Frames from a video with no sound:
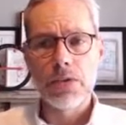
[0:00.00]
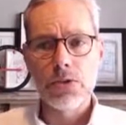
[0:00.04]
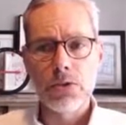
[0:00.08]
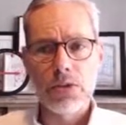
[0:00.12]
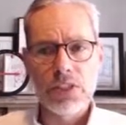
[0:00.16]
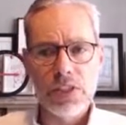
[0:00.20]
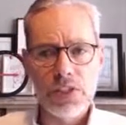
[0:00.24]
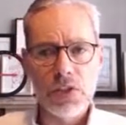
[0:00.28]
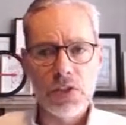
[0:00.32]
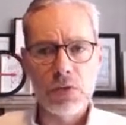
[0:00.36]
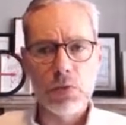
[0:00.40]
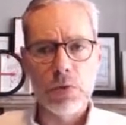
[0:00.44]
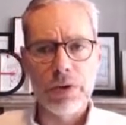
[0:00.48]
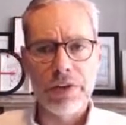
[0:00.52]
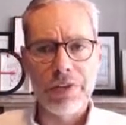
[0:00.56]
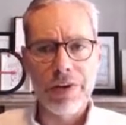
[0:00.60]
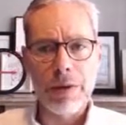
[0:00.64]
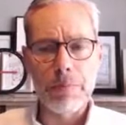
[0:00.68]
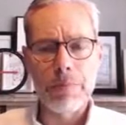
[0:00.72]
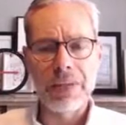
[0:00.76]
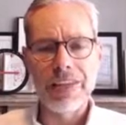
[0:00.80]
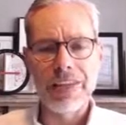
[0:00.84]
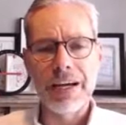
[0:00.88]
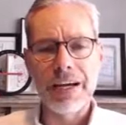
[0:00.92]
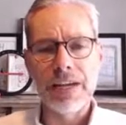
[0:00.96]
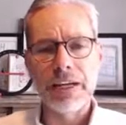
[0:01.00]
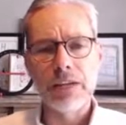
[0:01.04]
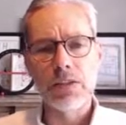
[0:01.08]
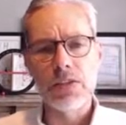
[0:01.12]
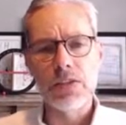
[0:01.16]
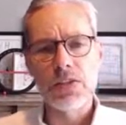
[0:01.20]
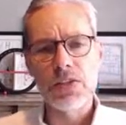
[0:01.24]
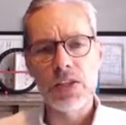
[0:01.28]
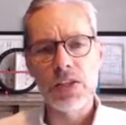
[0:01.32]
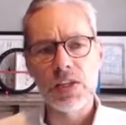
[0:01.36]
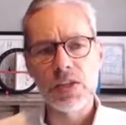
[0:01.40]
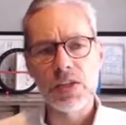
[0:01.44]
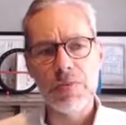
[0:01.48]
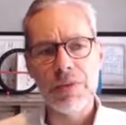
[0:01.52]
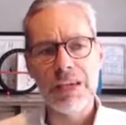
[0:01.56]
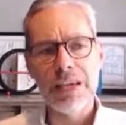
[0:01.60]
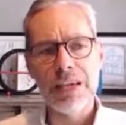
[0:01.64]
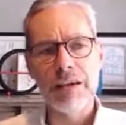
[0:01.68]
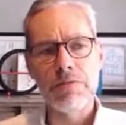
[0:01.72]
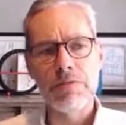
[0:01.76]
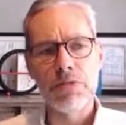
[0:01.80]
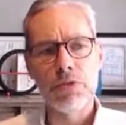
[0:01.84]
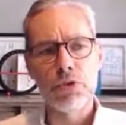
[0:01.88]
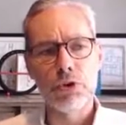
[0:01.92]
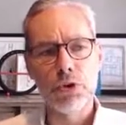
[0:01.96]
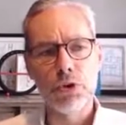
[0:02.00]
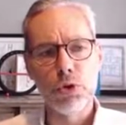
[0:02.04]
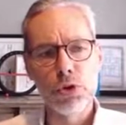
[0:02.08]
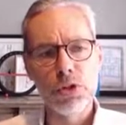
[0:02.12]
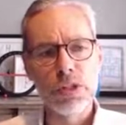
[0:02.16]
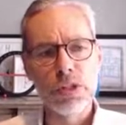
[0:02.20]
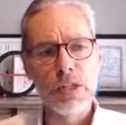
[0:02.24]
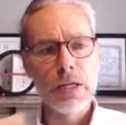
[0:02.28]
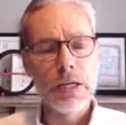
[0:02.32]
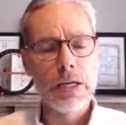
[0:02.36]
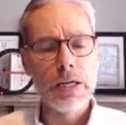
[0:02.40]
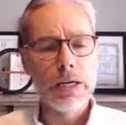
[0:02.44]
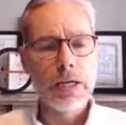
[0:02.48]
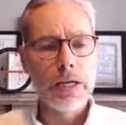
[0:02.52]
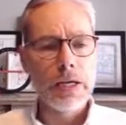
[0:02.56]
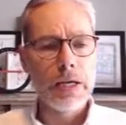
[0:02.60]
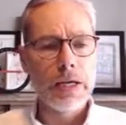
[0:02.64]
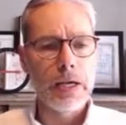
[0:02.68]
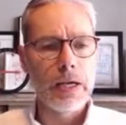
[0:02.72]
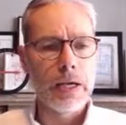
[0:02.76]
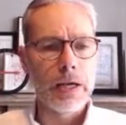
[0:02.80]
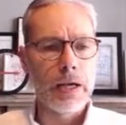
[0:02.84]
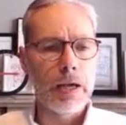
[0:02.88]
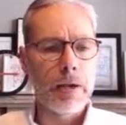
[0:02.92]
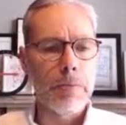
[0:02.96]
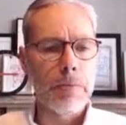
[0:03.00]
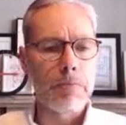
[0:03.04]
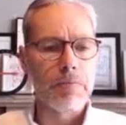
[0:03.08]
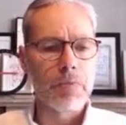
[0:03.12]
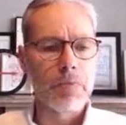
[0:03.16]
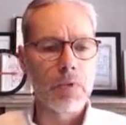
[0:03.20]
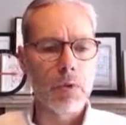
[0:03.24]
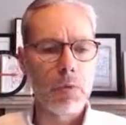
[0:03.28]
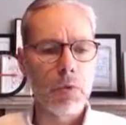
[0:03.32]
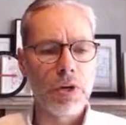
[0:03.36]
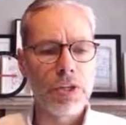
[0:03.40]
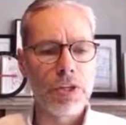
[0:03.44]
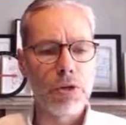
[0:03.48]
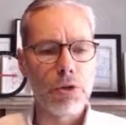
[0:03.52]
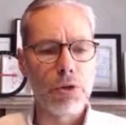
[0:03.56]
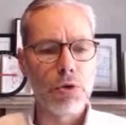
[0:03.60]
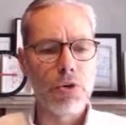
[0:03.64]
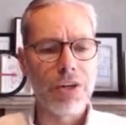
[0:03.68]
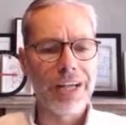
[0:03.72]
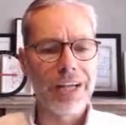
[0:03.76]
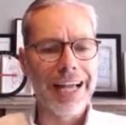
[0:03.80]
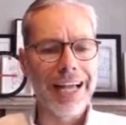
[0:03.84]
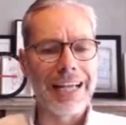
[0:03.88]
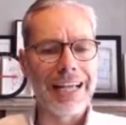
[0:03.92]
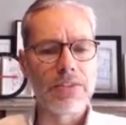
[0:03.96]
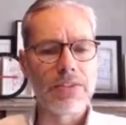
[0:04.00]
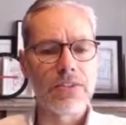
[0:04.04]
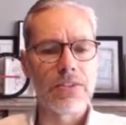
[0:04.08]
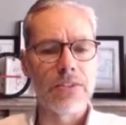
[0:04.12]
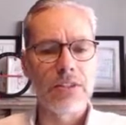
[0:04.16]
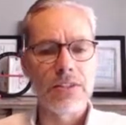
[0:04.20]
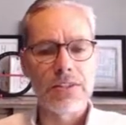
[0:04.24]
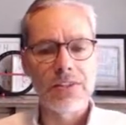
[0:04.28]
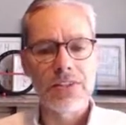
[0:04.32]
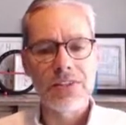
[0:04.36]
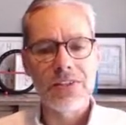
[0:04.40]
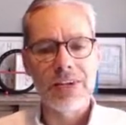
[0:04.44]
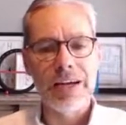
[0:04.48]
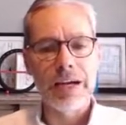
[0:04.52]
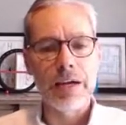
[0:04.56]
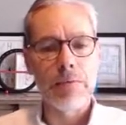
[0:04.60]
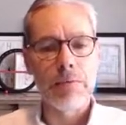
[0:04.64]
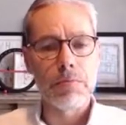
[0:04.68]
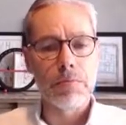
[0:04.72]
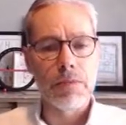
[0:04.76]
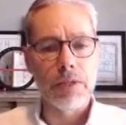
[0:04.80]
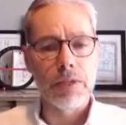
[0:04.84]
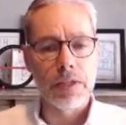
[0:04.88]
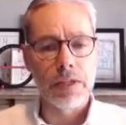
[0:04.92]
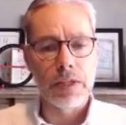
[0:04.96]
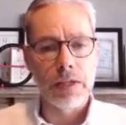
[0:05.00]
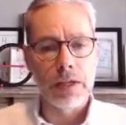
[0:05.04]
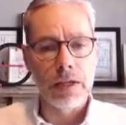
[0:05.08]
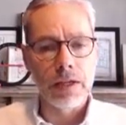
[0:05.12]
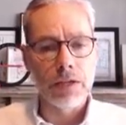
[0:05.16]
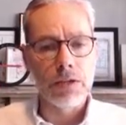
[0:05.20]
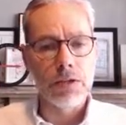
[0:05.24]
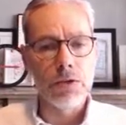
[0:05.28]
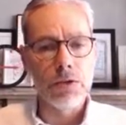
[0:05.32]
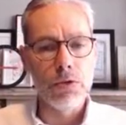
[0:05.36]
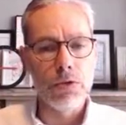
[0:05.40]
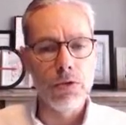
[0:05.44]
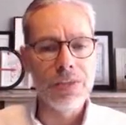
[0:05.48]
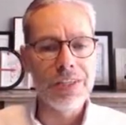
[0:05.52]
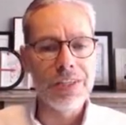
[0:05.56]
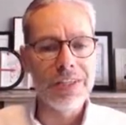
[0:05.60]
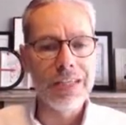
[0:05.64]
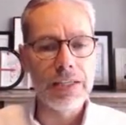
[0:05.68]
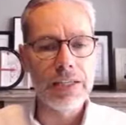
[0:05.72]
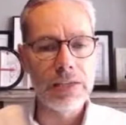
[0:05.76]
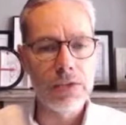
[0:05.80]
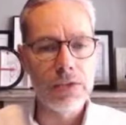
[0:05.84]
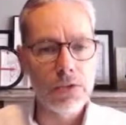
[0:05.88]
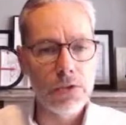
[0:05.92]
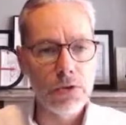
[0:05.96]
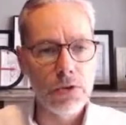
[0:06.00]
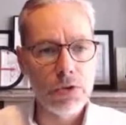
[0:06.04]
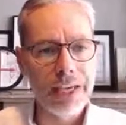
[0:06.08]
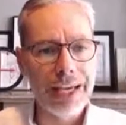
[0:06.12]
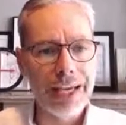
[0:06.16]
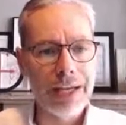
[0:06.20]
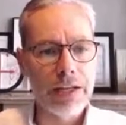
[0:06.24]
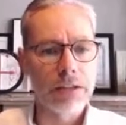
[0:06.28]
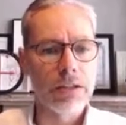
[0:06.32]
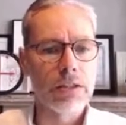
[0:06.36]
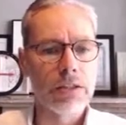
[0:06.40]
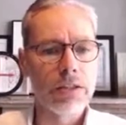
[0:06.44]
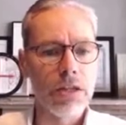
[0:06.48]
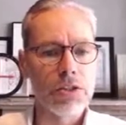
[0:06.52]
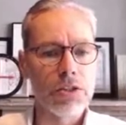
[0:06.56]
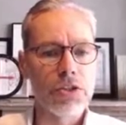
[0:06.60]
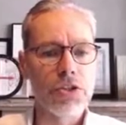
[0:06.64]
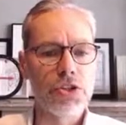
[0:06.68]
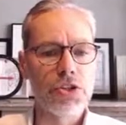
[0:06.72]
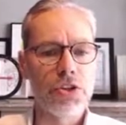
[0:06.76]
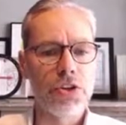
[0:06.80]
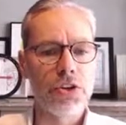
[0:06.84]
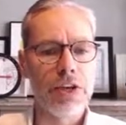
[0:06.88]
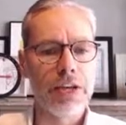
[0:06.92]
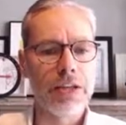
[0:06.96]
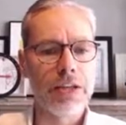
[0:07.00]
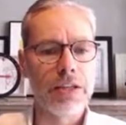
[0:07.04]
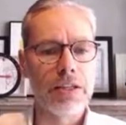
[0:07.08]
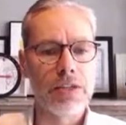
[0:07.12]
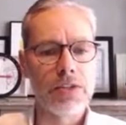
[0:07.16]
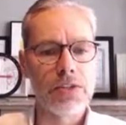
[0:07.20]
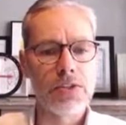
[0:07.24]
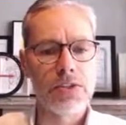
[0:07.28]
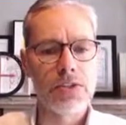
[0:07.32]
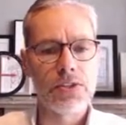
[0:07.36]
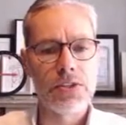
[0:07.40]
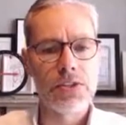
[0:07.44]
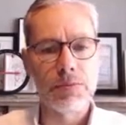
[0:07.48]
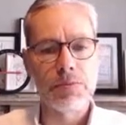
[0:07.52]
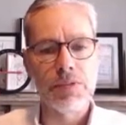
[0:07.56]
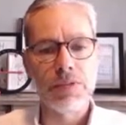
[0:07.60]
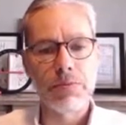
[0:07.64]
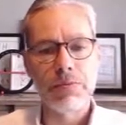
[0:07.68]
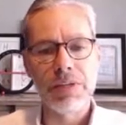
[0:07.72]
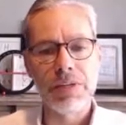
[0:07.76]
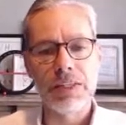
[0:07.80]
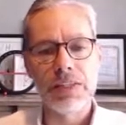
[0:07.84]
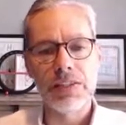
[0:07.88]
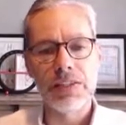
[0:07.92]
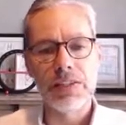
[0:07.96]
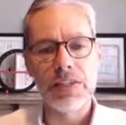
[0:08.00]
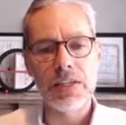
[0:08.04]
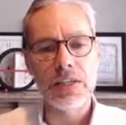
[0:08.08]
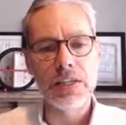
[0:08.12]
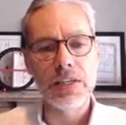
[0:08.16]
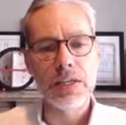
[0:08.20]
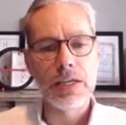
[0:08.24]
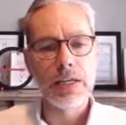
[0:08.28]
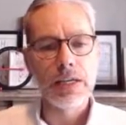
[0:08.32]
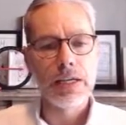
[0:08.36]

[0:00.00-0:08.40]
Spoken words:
So this is where rapid diagnostics may have a role. When you look at the time you need to get a culture and a susceptibility